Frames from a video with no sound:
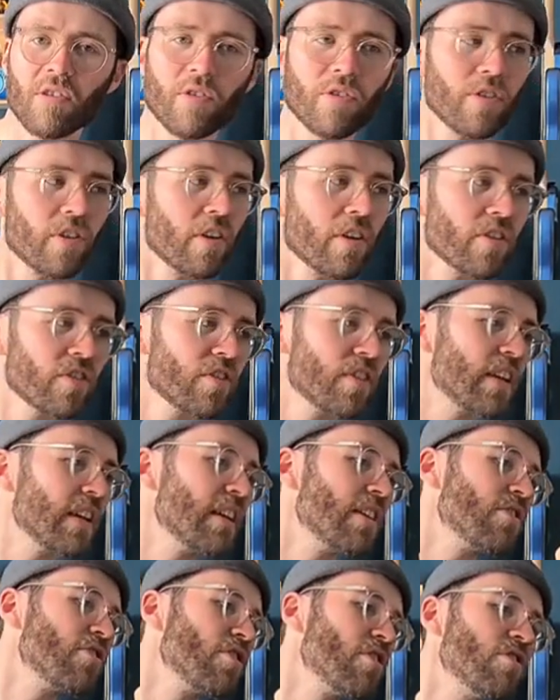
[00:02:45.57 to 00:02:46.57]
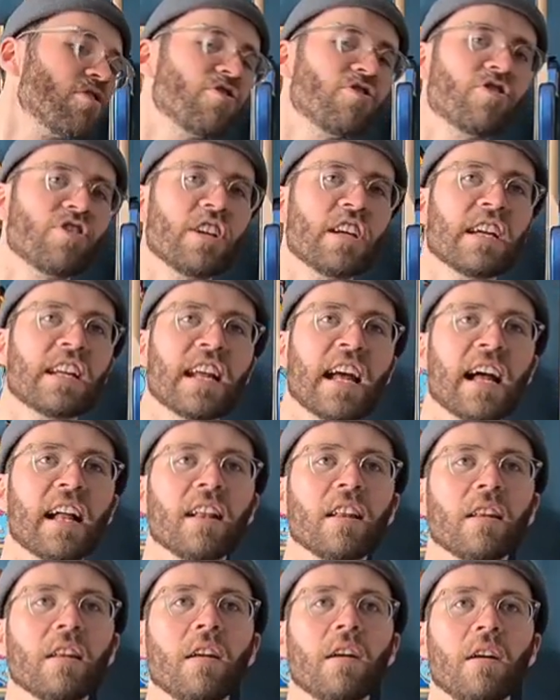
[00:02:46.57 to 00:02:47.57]
on the signature
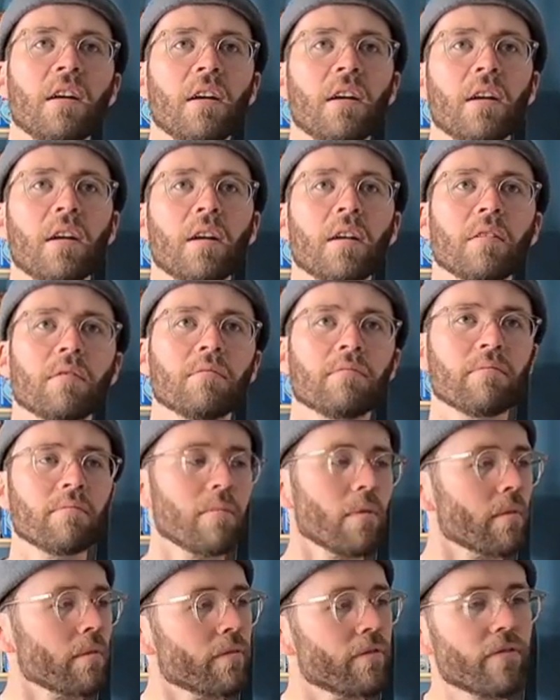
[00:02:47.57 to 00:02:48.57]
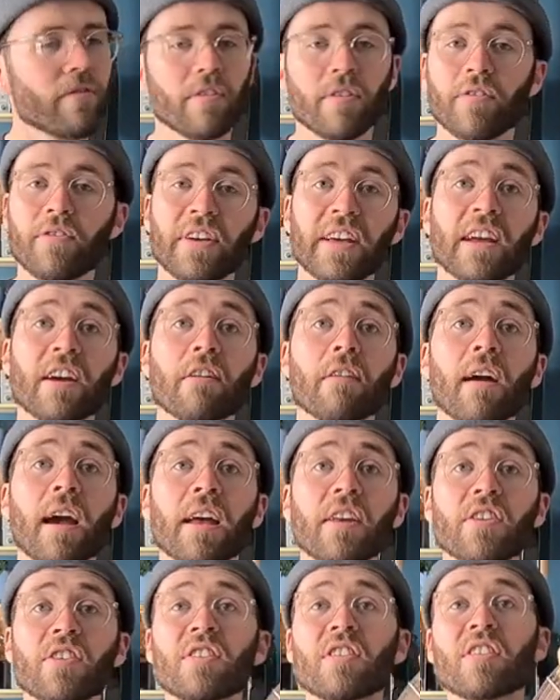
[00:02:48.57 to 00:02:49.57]
G&L finger
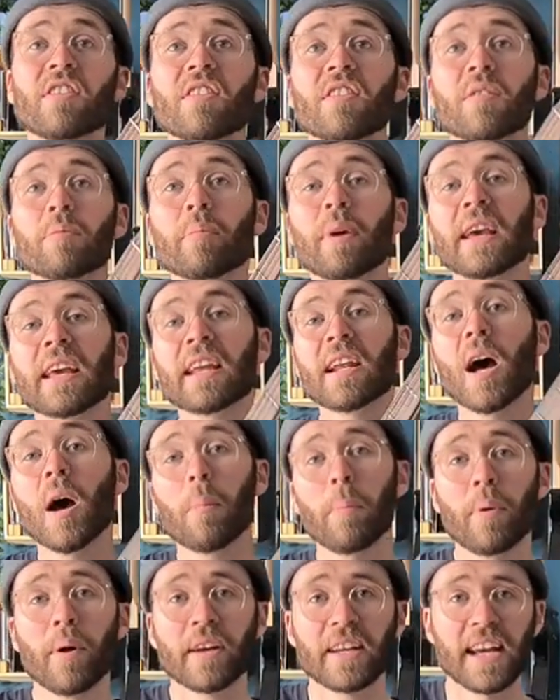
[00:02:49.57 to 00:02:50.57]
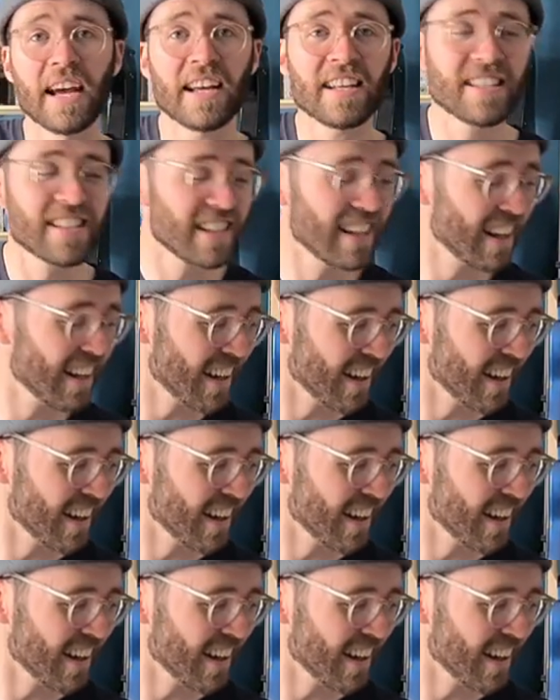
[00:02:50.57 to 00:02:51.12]
rest, so you can pick it up, I guess.